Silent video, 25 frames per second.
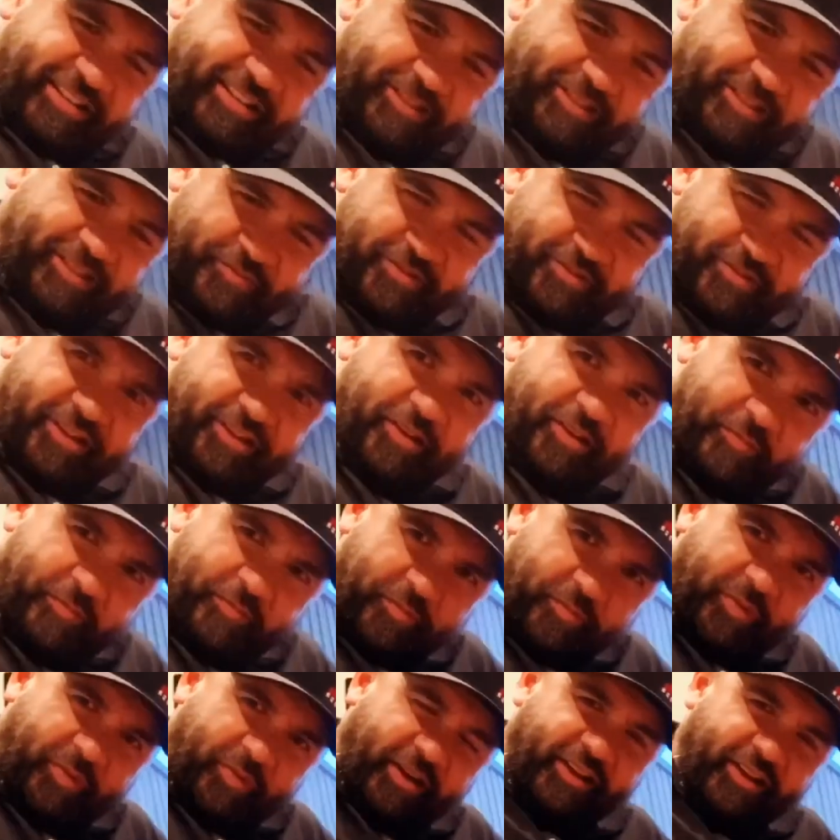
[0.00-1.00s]
see what I got in
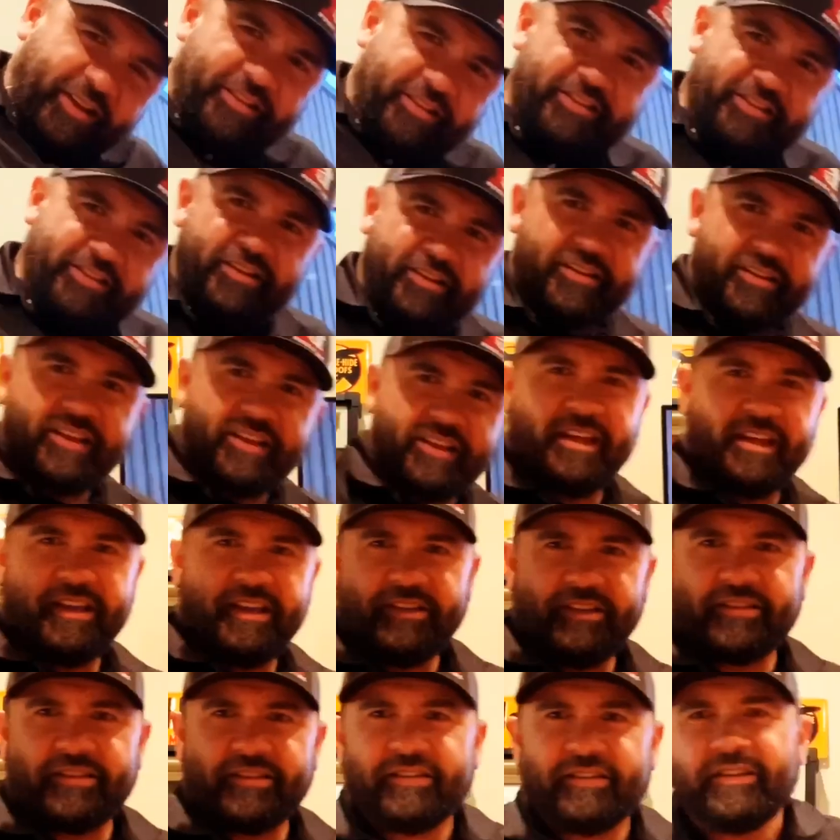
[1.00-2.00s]
my pockets here.
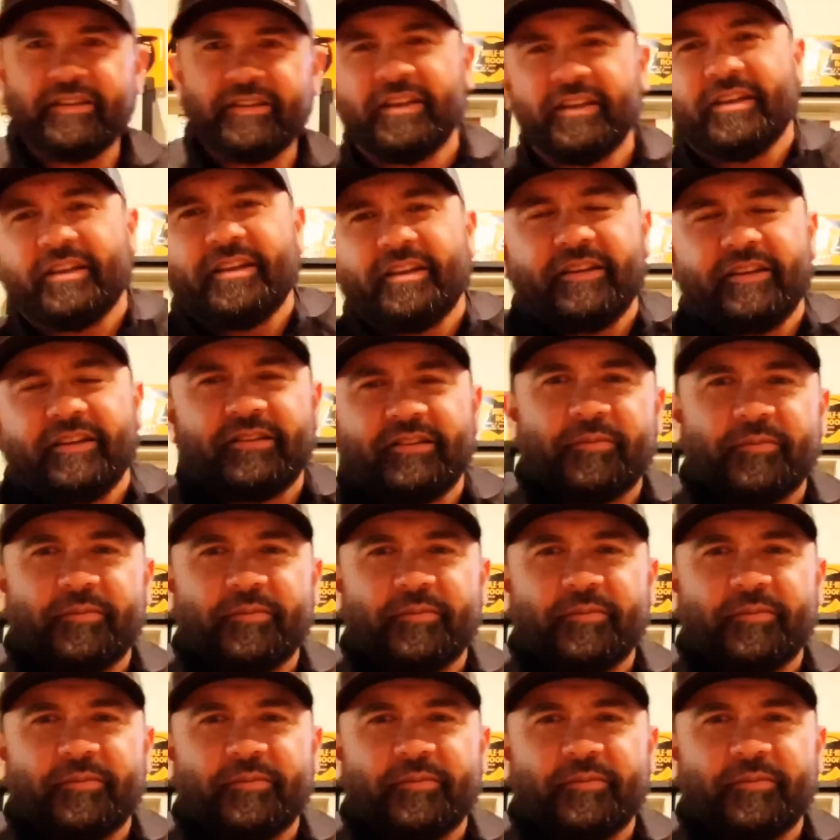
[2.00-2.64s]
Keys to